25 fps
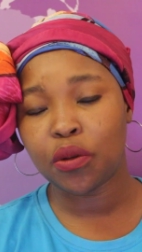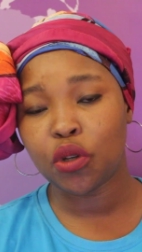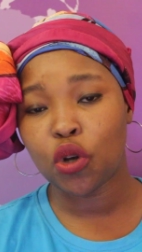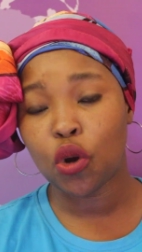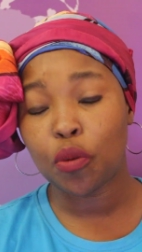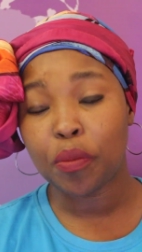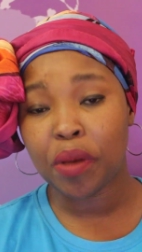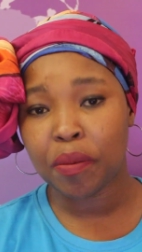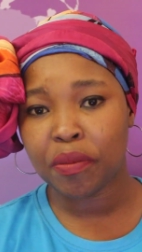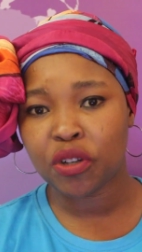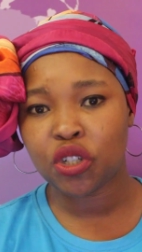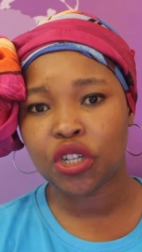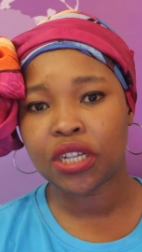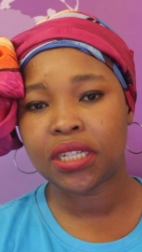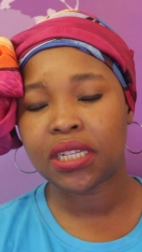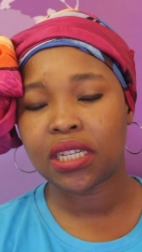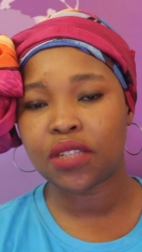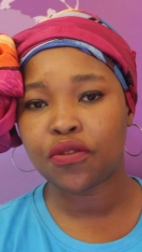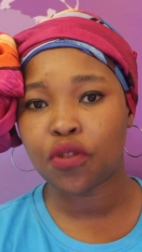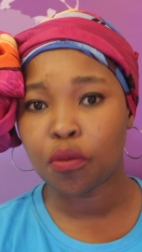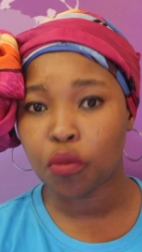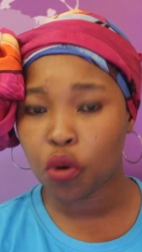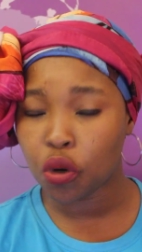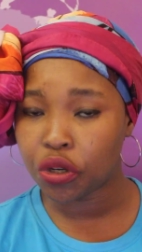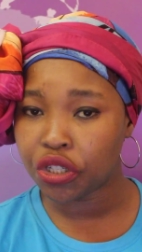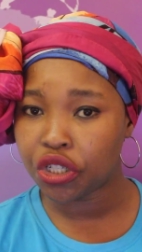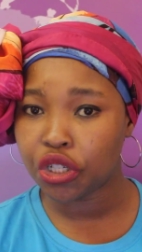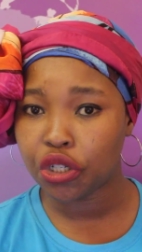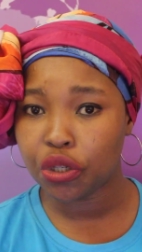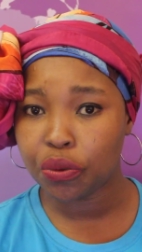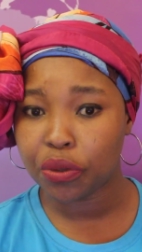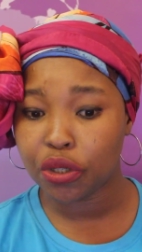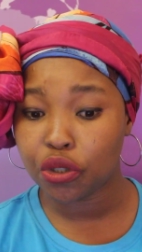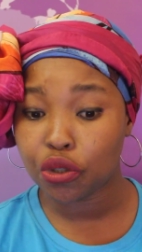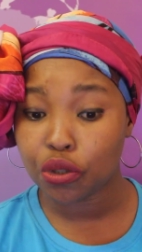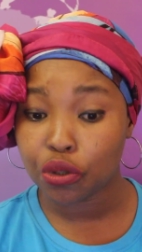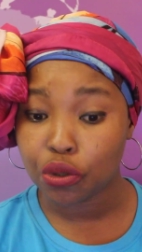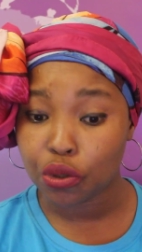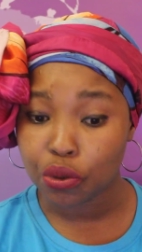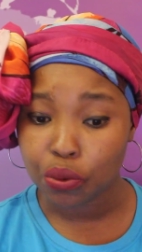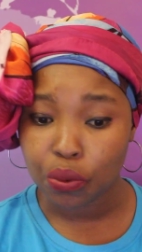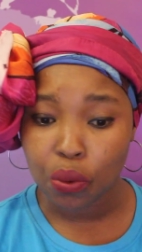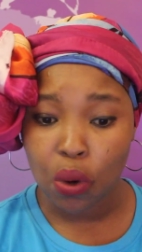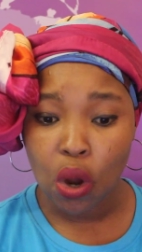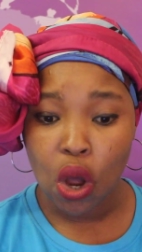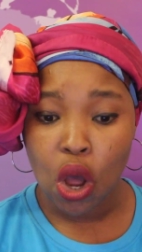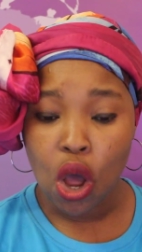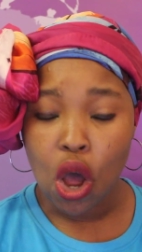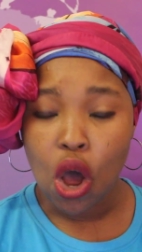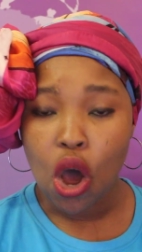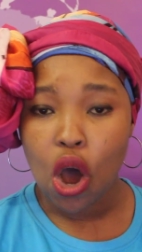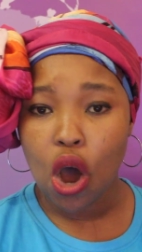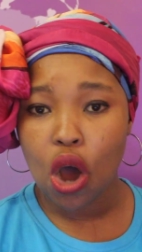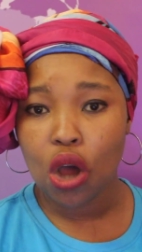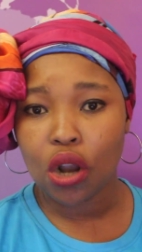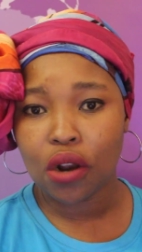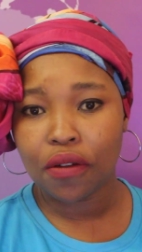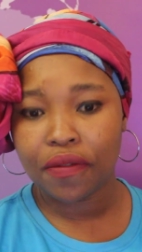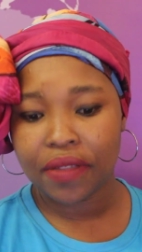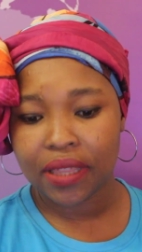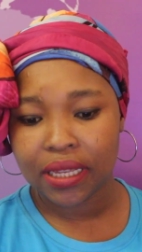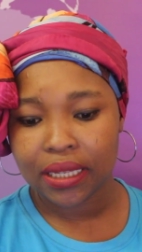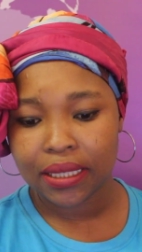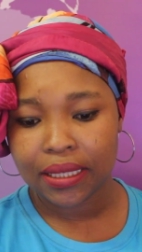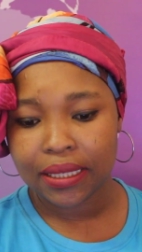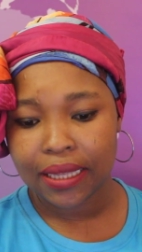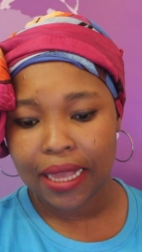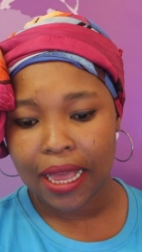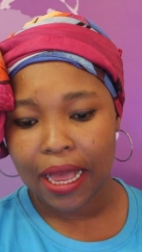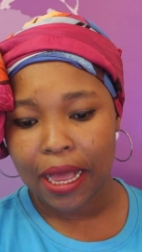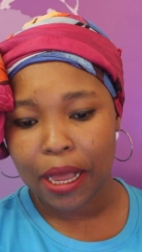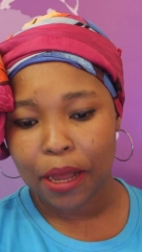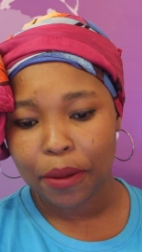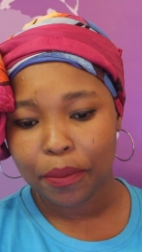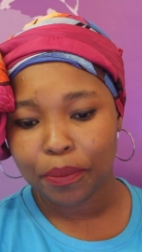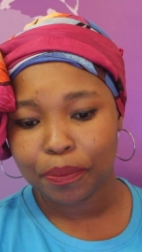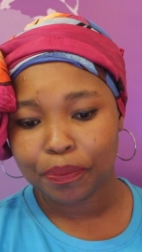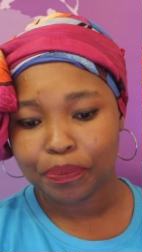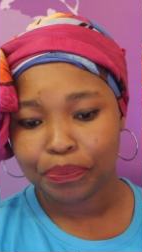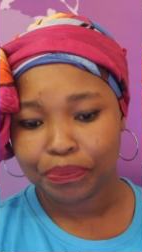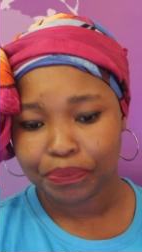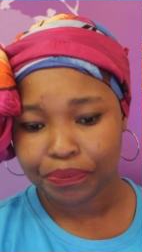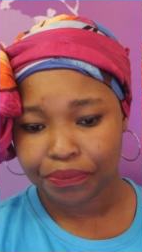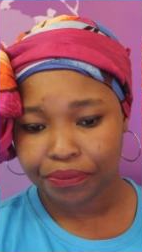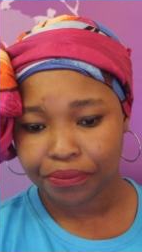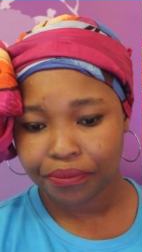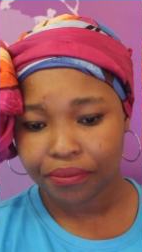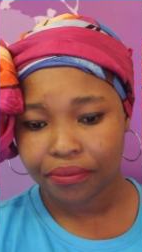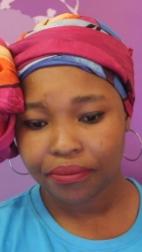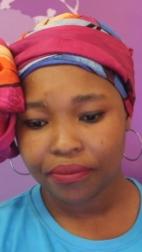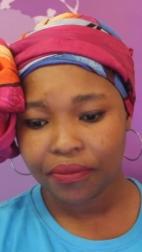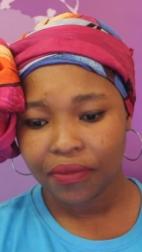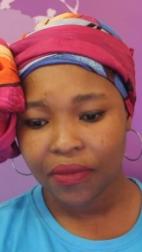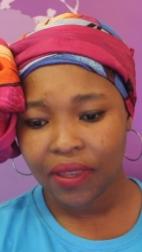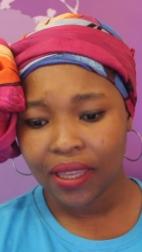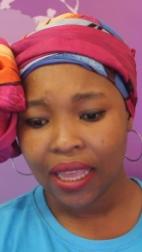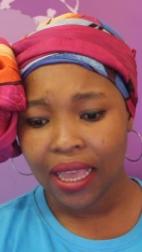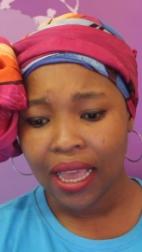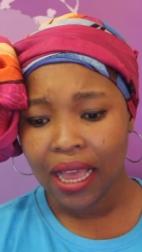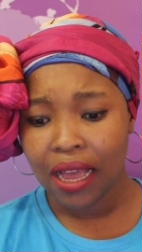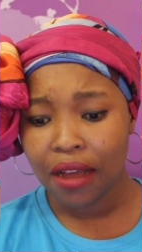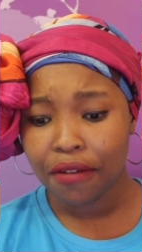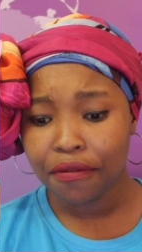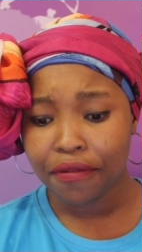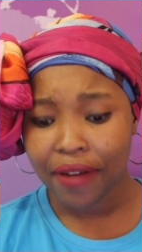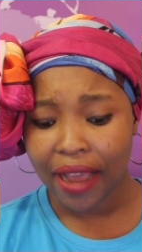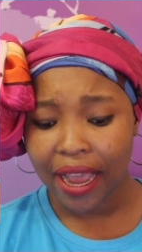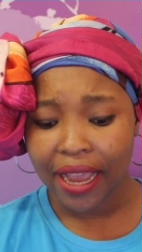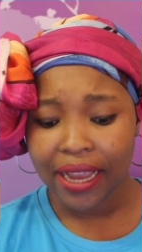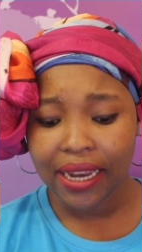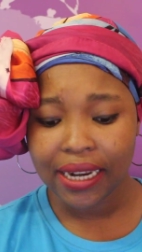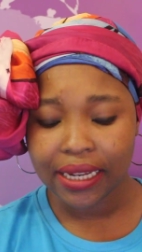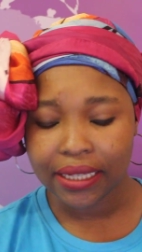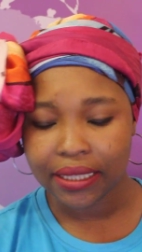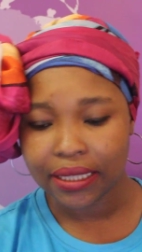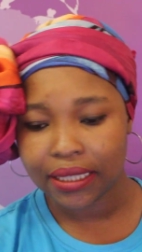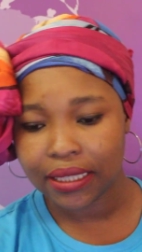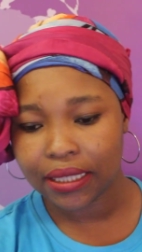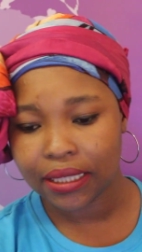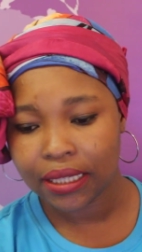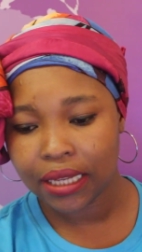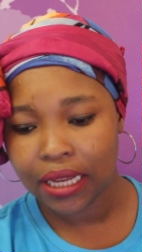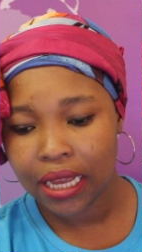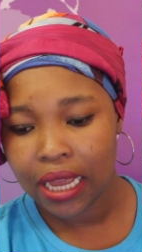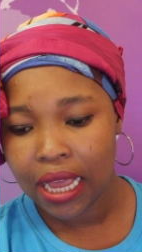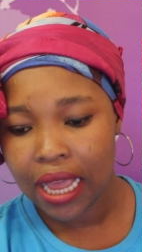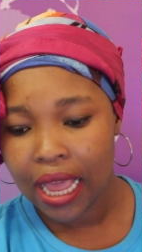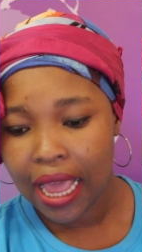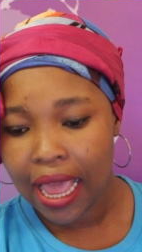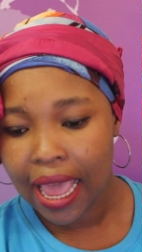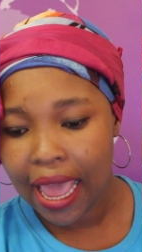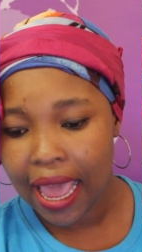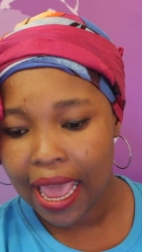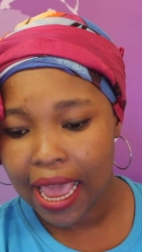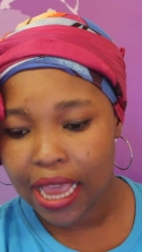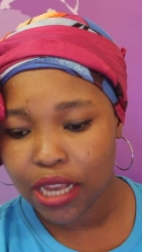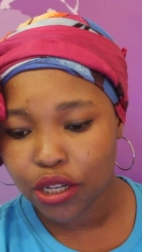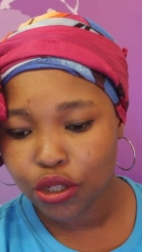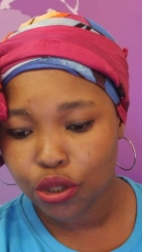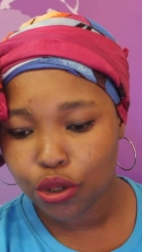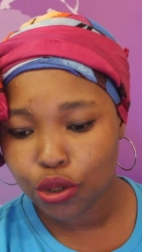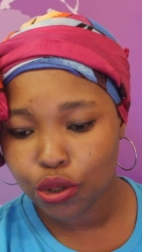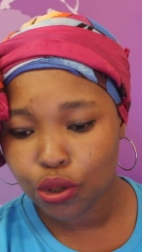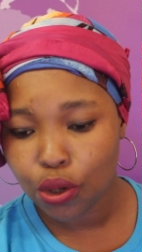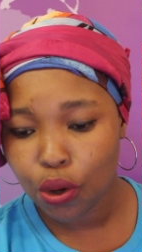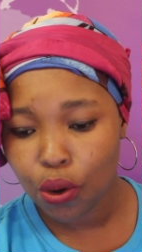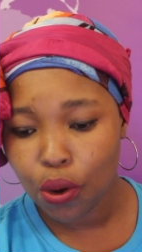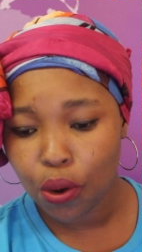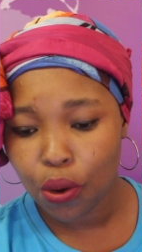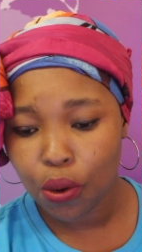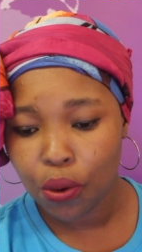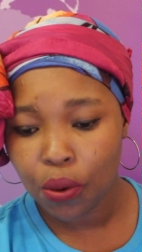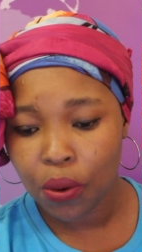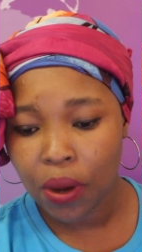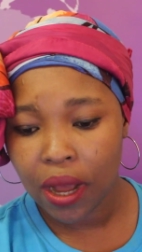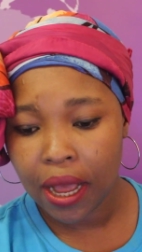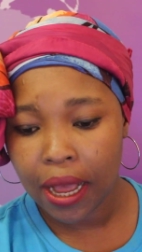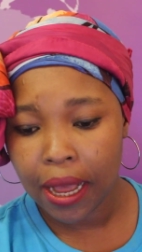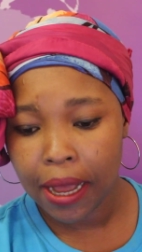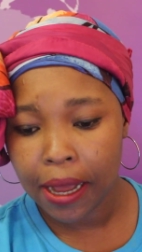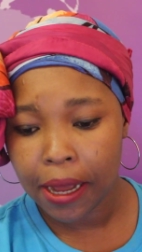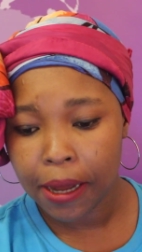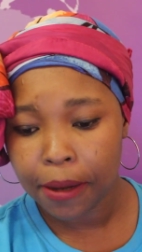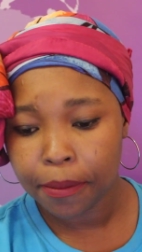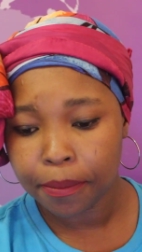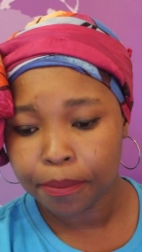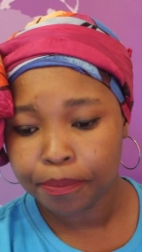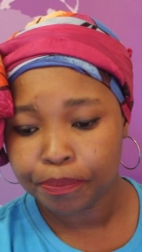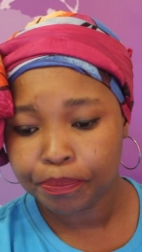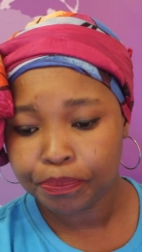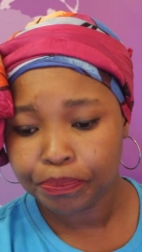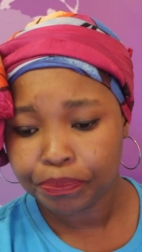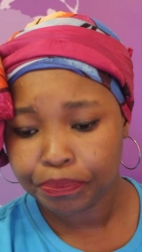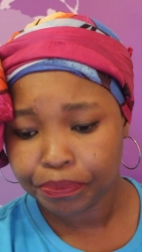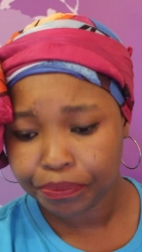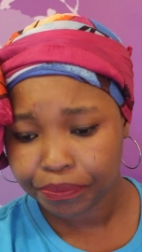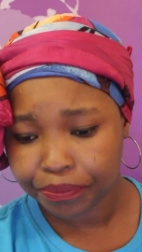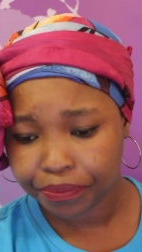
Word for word: you know perpetrators from continuing to do all of this um, uh, violence. And so, um,